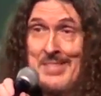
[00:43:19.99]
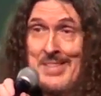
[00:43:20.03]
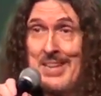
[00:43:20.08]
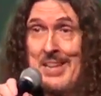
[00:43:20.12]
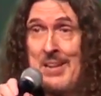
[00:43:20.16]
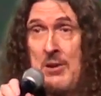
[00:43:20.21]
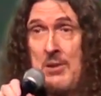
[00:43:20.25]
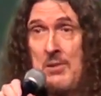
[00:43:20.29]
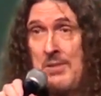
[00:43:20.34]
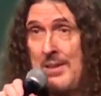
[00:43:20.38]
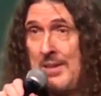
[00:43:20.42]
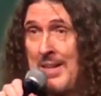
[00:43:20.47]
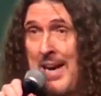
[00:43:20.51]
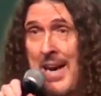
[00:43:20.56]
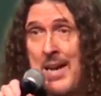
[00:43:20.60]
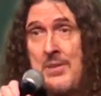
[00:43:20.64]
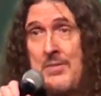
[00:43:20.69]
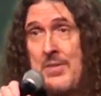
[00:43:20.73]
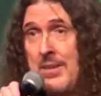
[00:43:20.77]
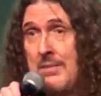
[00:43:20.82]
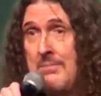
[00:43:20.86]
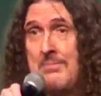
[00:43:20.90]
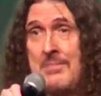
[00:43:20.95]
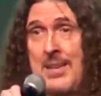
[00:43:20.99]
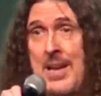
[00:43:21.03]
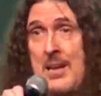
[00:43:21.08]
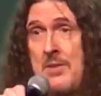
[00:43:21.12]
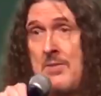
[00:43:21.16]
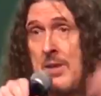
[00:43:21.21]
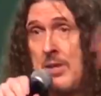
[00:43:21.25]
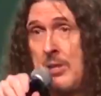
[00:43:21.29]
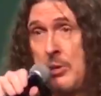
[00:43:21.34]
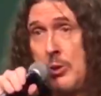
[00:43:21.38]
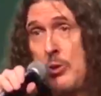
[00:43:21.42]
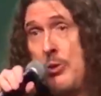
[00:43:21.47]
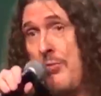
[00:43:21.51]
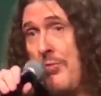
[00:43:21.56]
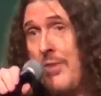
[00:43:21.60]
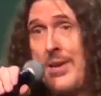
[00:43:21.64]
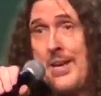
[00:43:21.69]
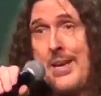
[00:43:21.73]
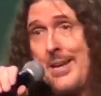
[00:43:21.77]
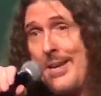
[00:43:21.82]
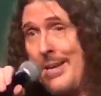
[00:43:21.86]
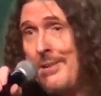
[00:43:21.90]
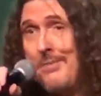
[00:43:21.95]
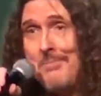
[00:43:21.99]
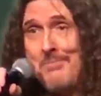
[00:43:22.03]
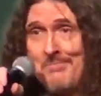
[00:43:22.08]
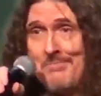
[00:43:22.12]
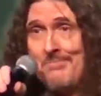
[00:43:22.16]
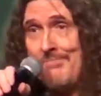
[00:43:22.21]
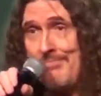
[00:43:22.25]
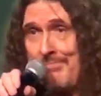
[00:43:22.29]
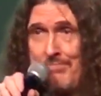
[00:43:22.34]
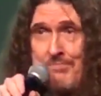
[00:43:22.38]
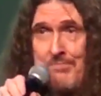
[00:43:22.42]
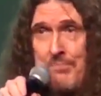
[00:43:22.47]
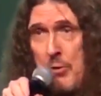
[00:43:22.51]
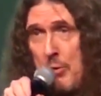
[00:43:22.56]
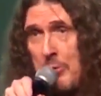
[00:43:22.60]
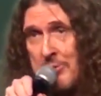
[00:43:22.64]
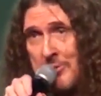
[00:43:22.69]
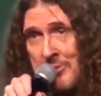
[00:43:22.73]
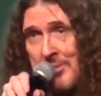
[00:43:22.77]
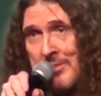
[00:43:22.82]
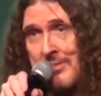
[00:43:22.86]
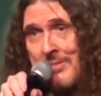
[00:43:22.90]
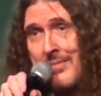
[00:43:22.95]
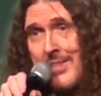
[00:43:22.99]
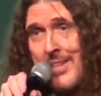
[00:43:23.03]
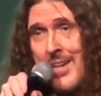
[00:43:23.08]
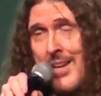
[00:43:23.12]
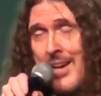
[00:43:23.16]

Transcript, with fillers: you know, kind of a kind of a goofy person.